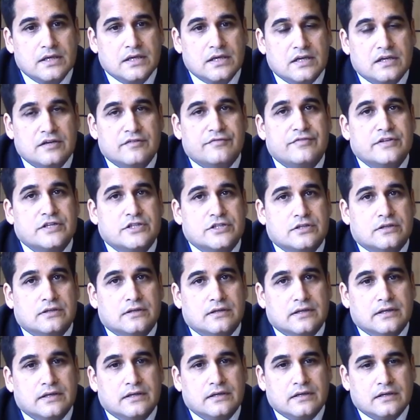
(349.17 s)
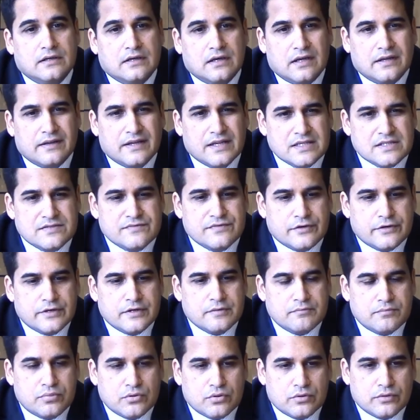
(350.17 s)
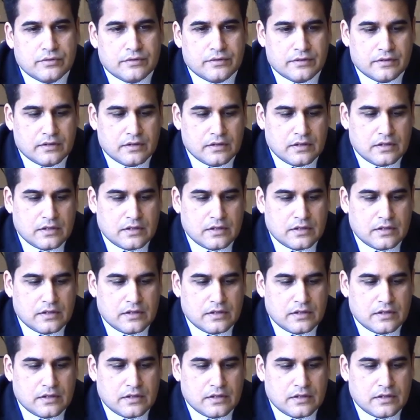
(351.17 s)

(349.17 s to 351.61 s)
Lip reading: efficiently, and that's very important.